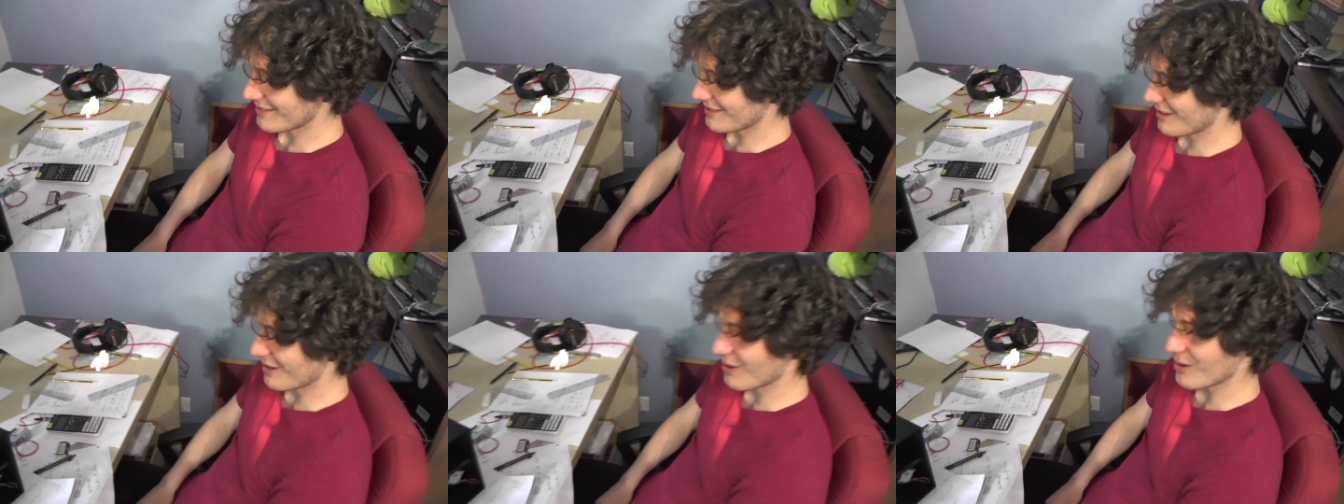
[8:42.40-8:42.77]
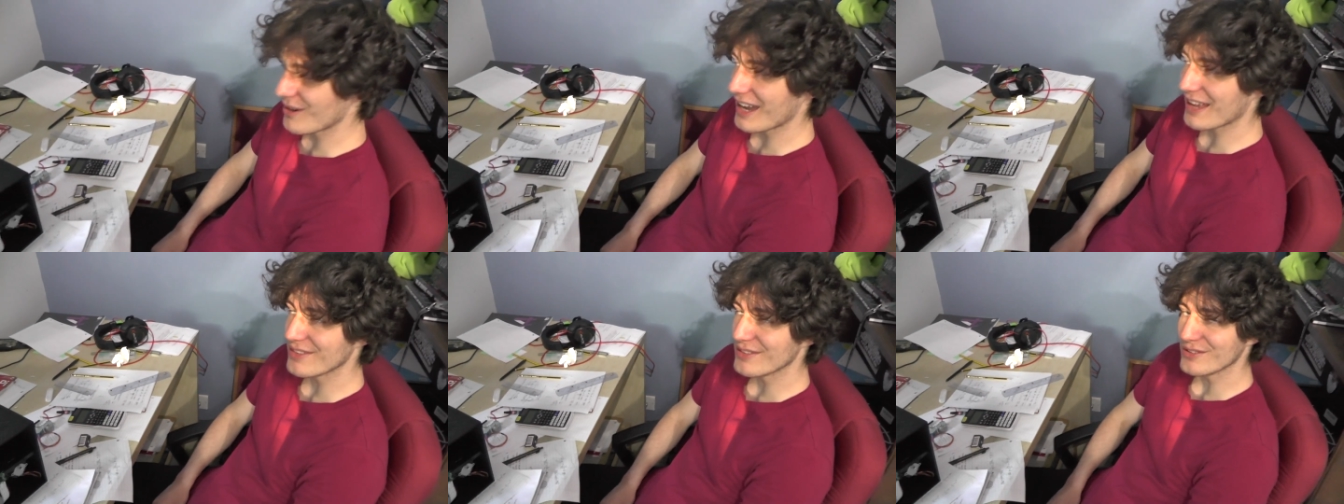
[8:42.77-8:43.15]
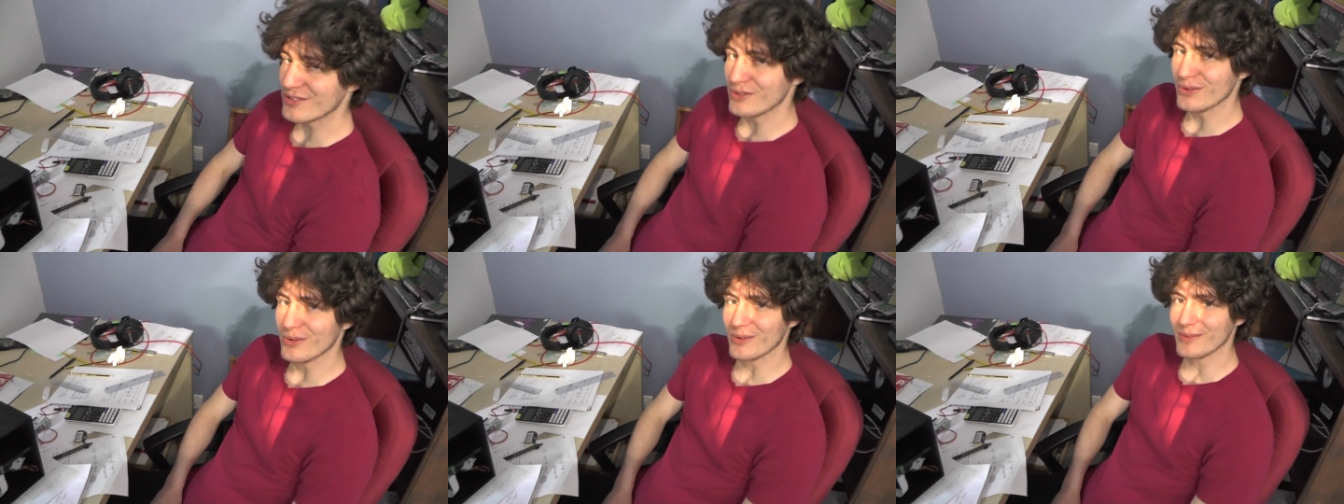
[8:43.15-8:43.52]
lock and the
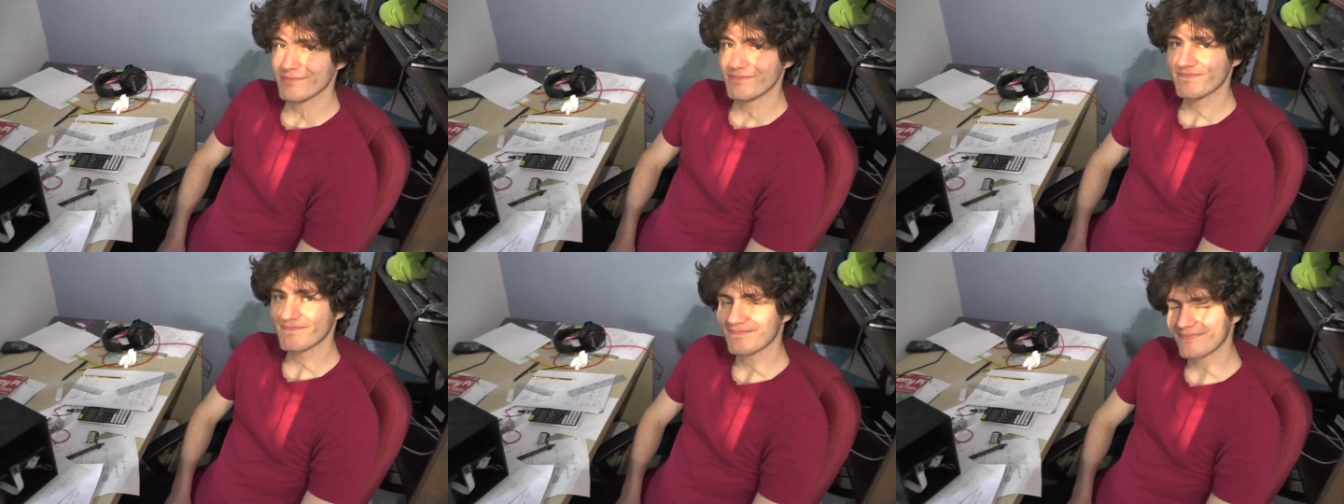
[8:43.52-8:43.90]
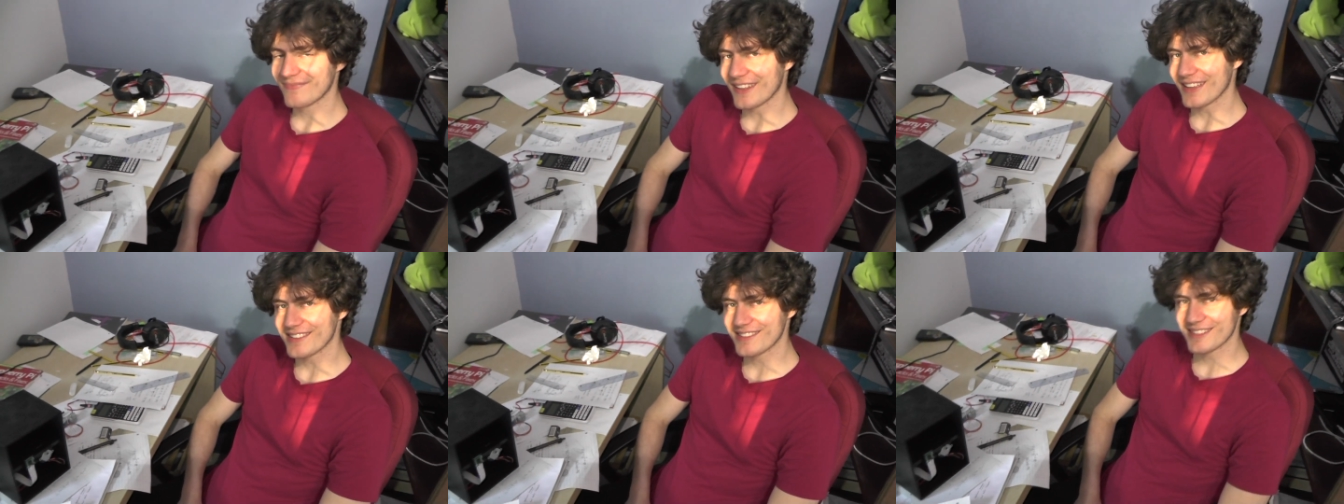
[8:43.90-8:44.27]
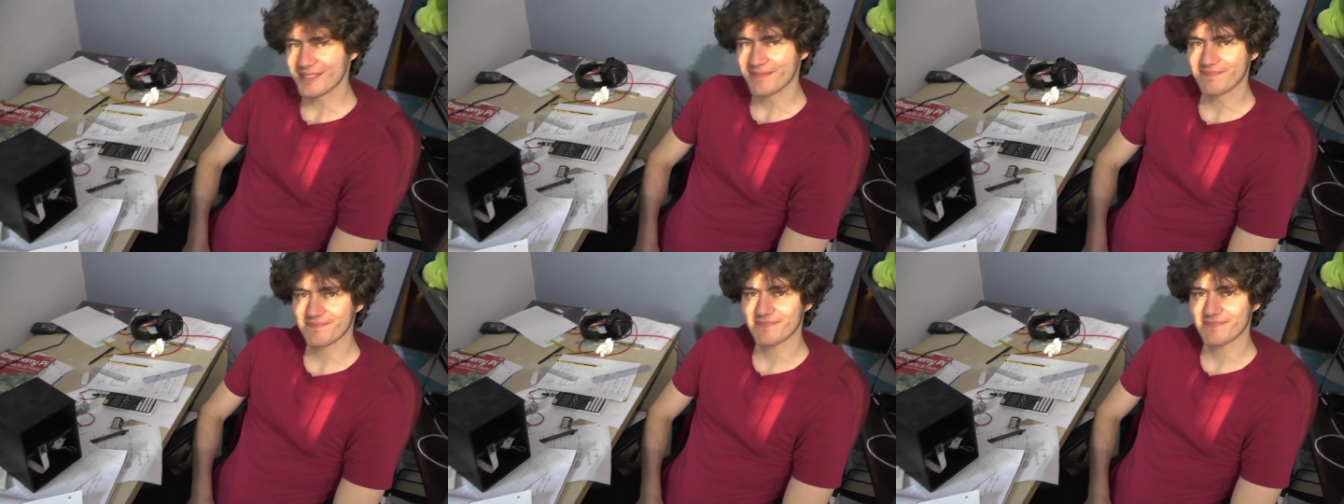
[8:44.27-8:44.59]
door, and that's it.